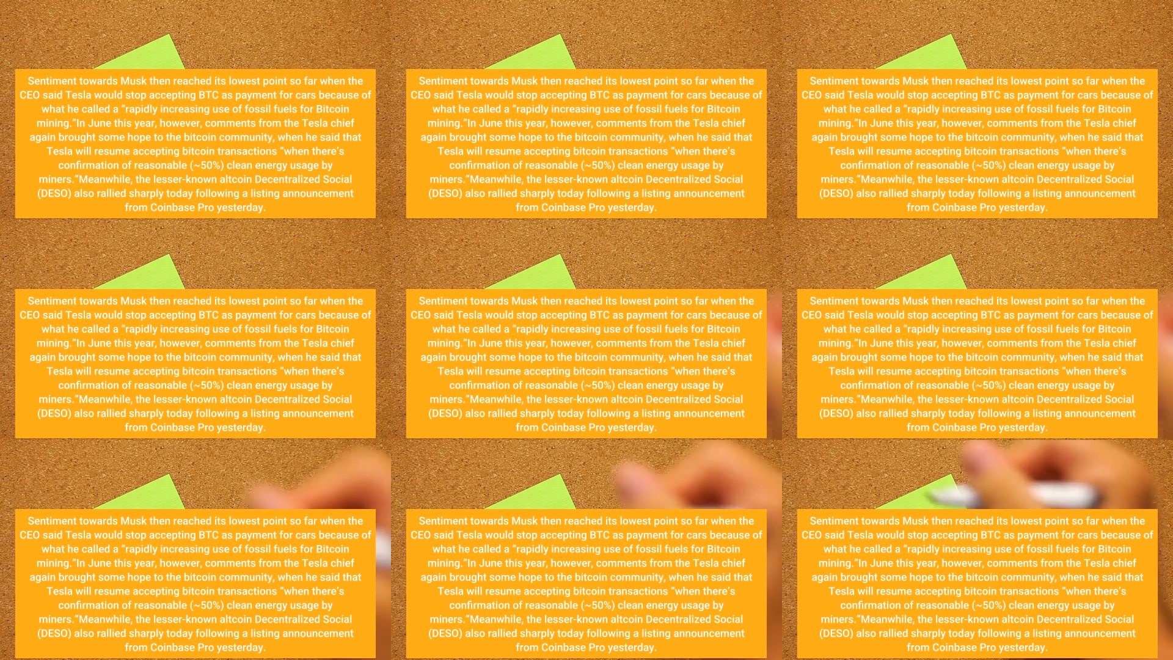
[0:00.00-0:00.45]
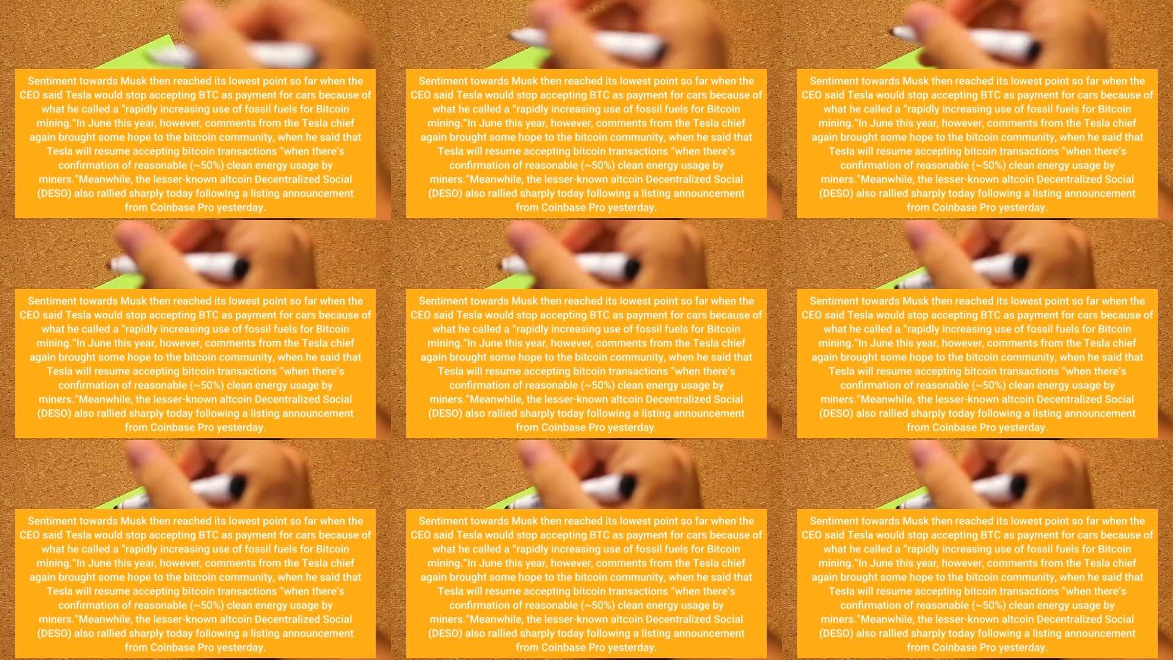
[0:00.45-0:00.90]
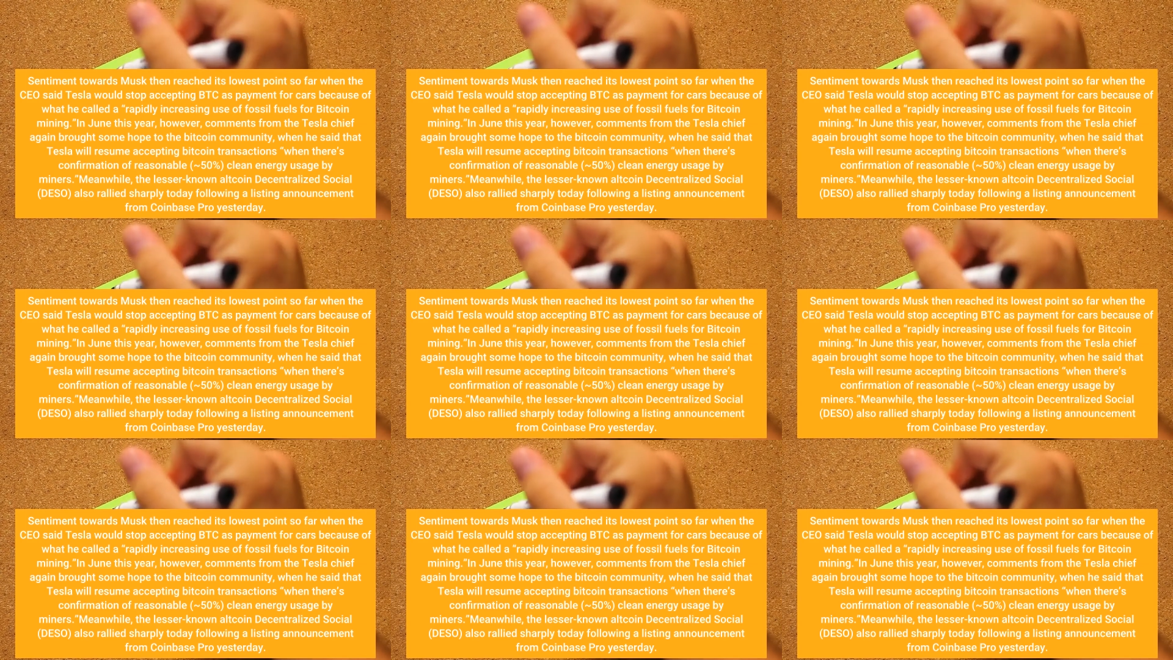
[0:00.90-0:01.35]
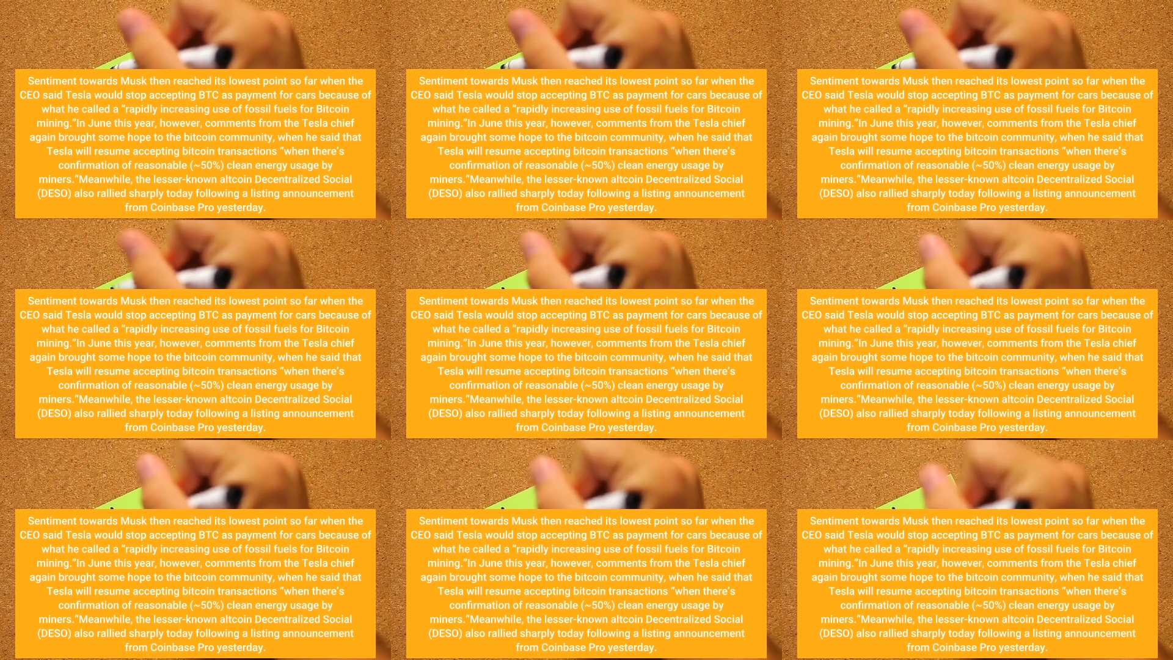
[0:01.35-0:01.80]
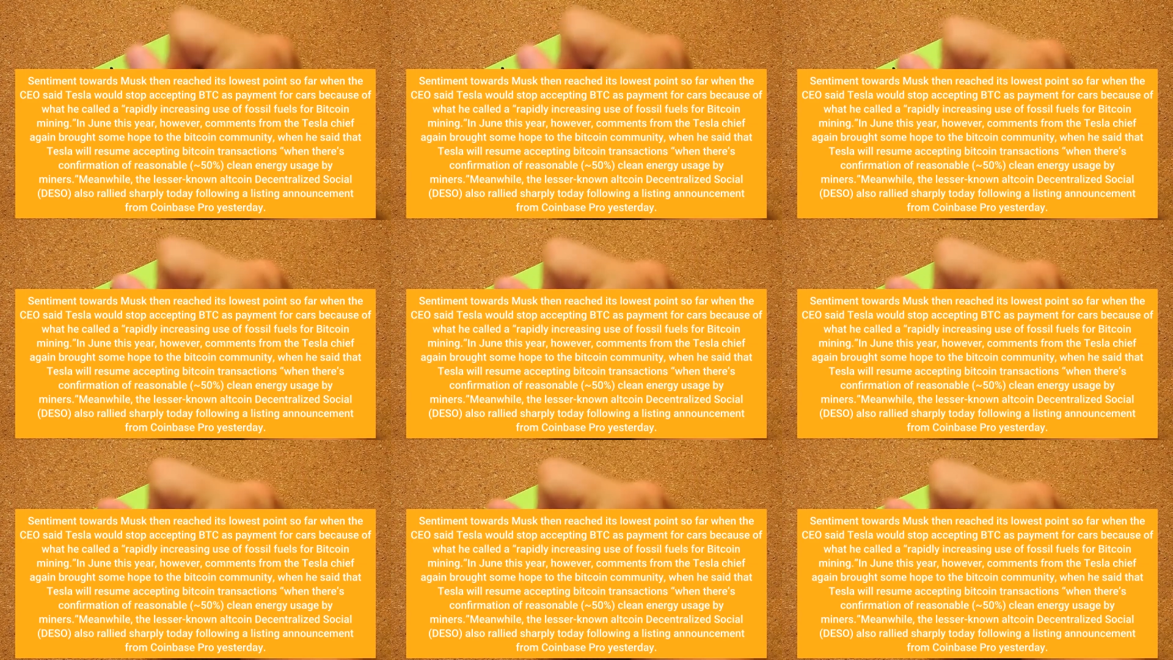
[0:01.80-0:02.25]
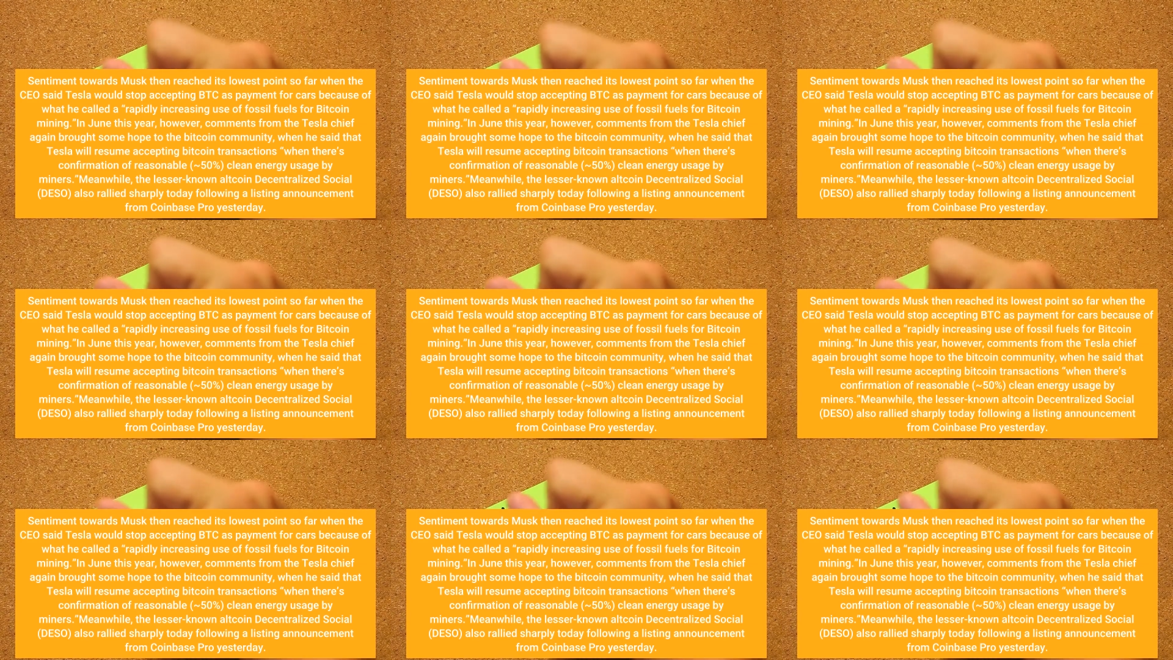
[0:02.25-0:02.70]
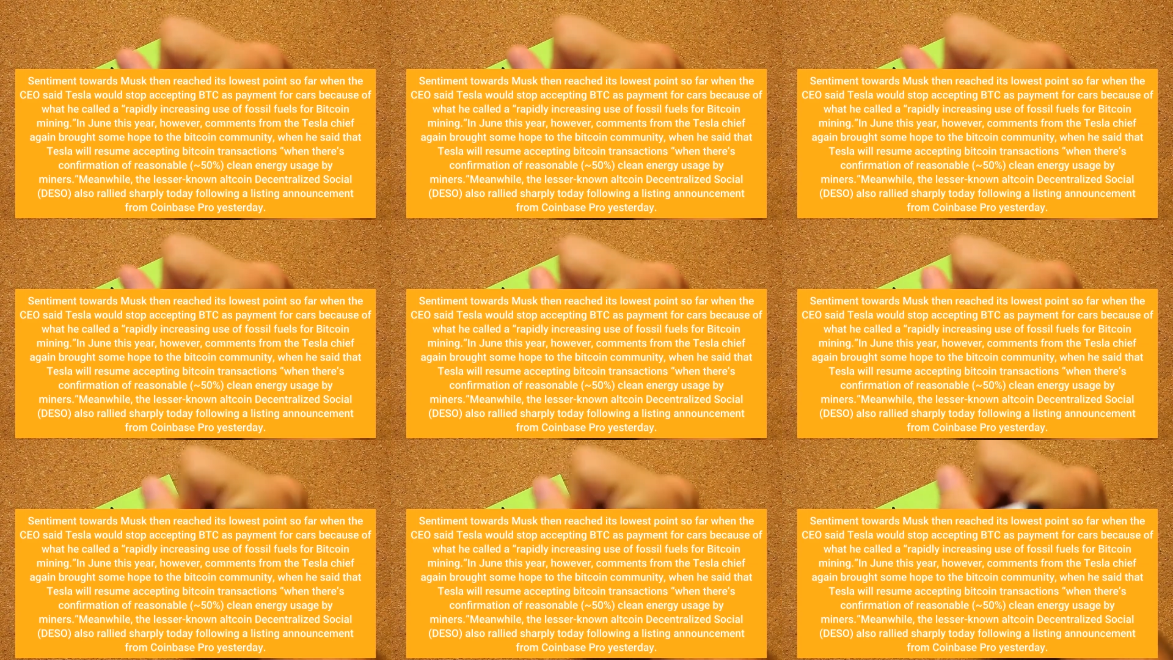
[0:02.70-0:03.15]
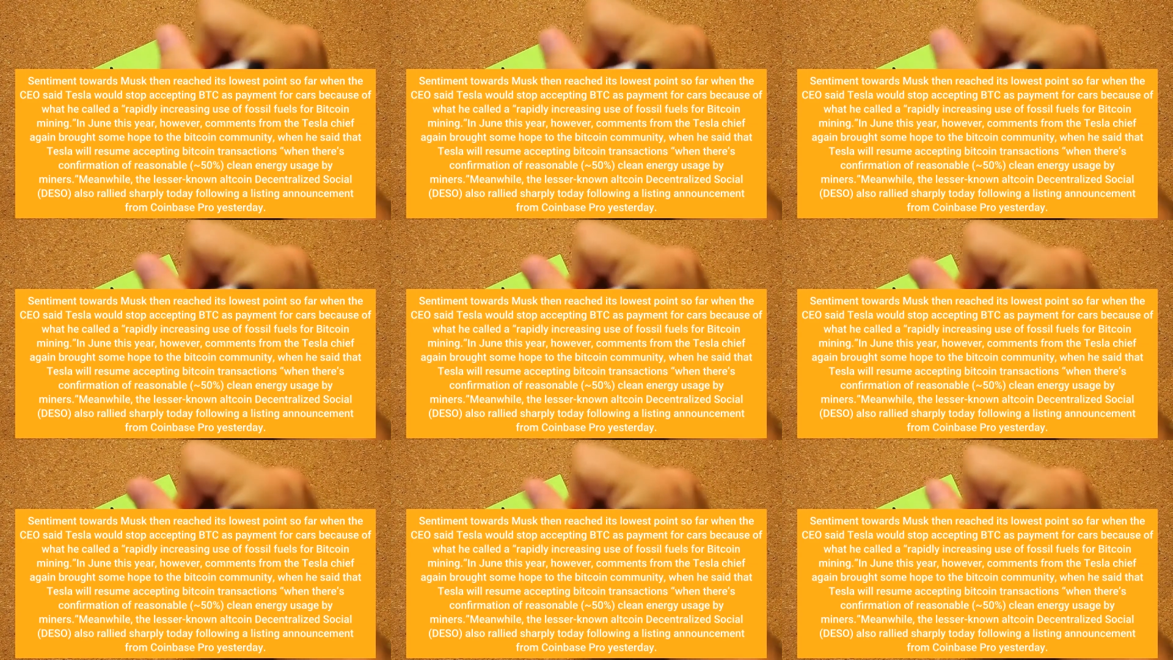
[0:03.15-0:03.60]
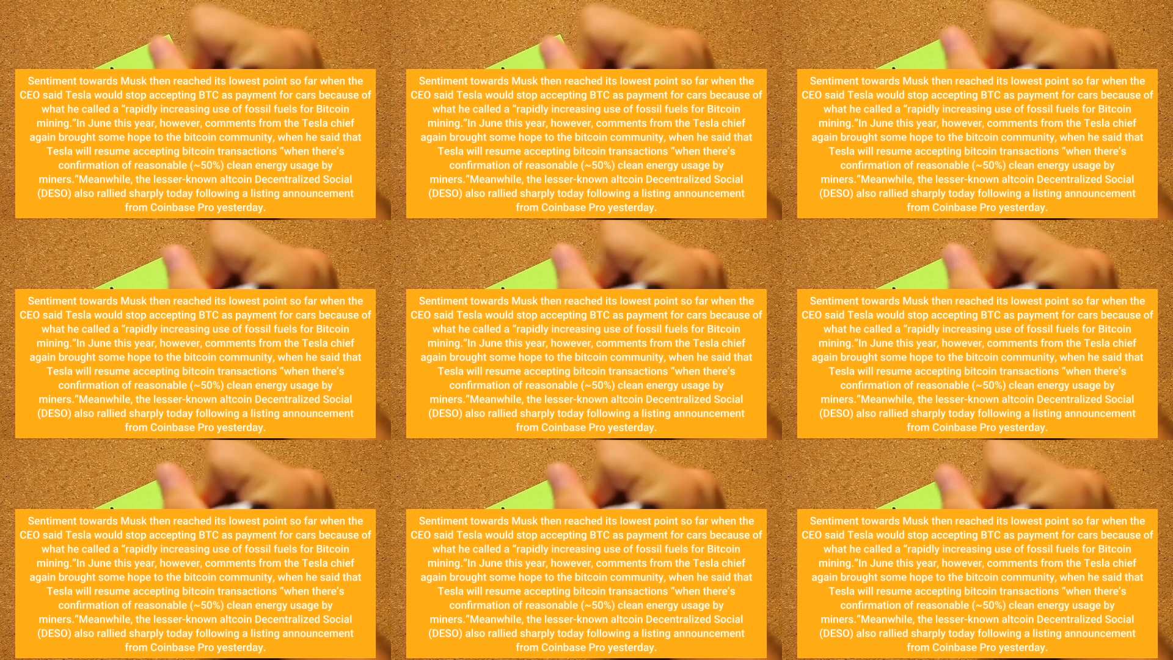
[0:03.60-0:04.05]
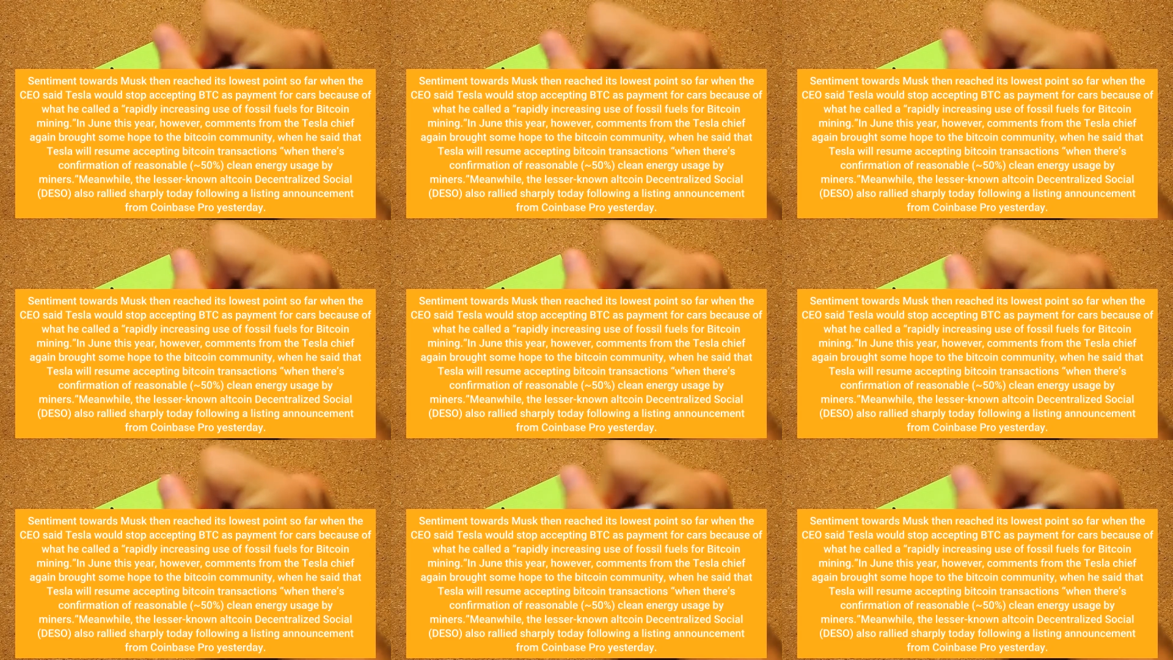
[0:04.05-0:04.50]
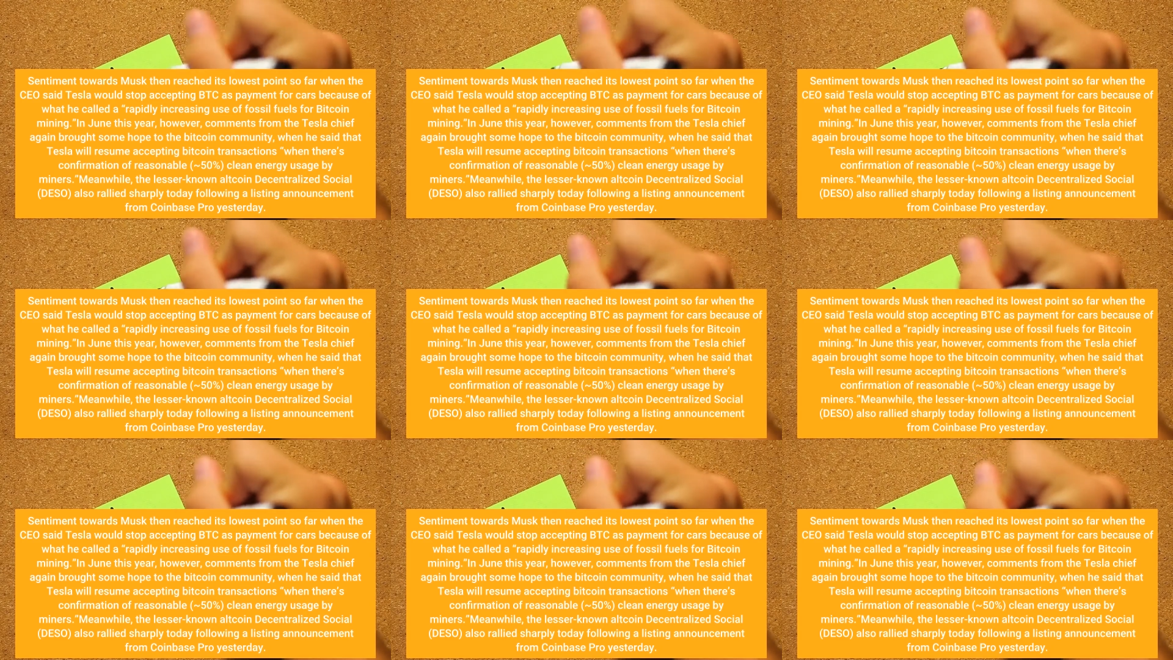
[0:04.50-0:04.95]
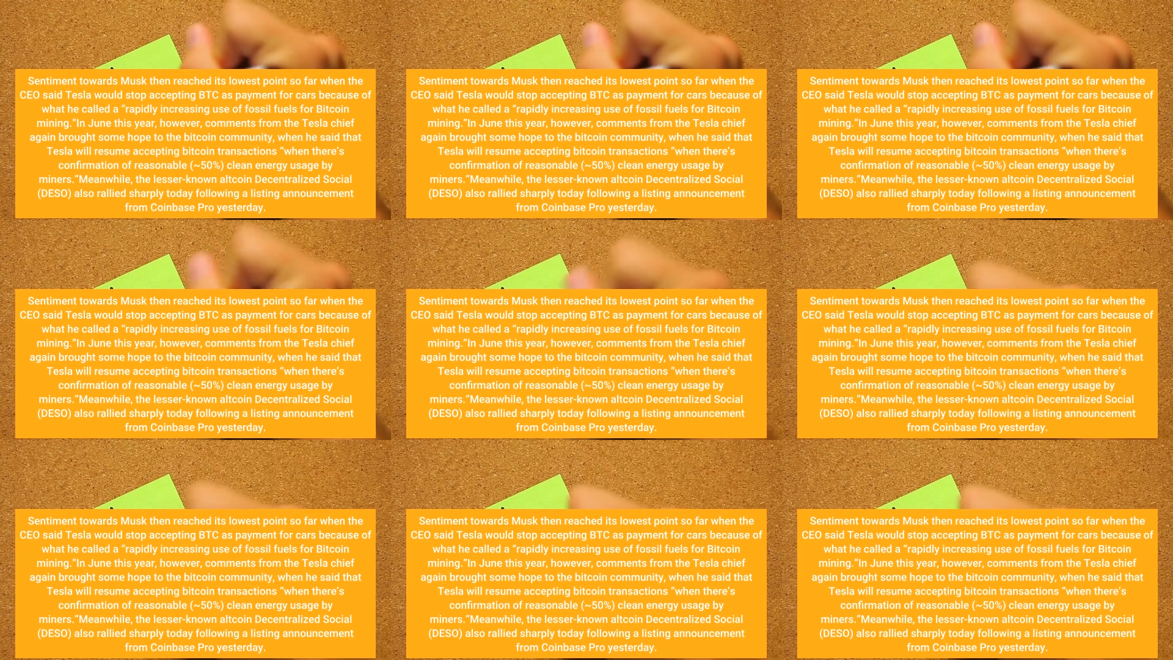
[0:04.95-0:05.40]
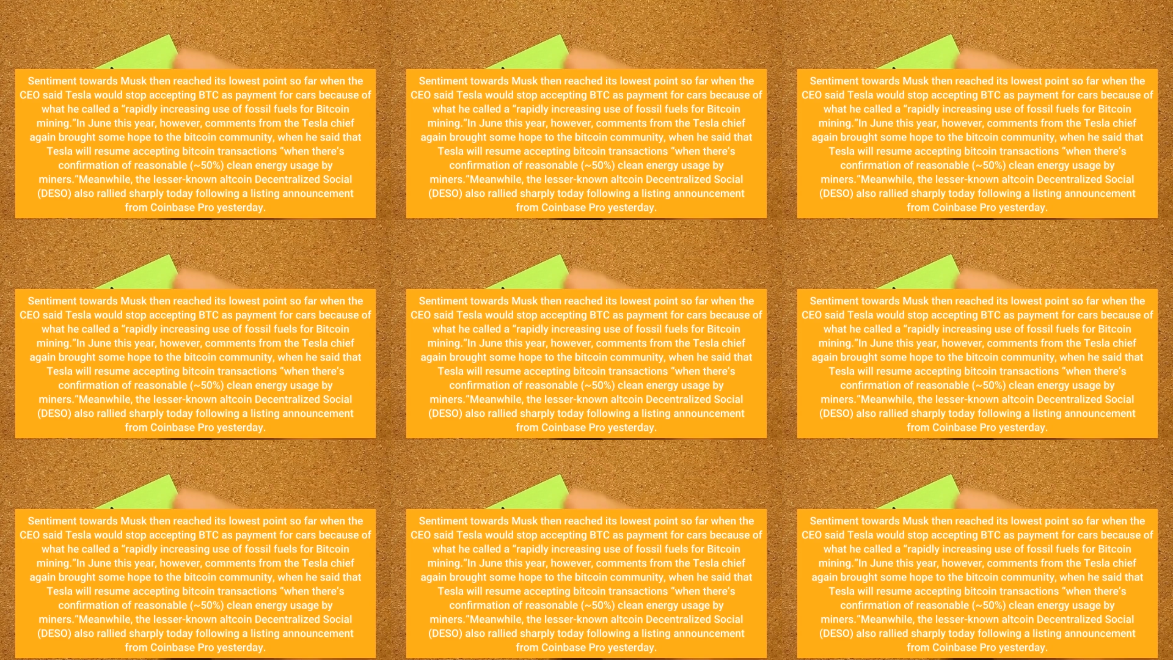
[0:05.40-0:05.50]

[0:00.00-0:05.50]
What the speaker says: [unreadable: no face in view]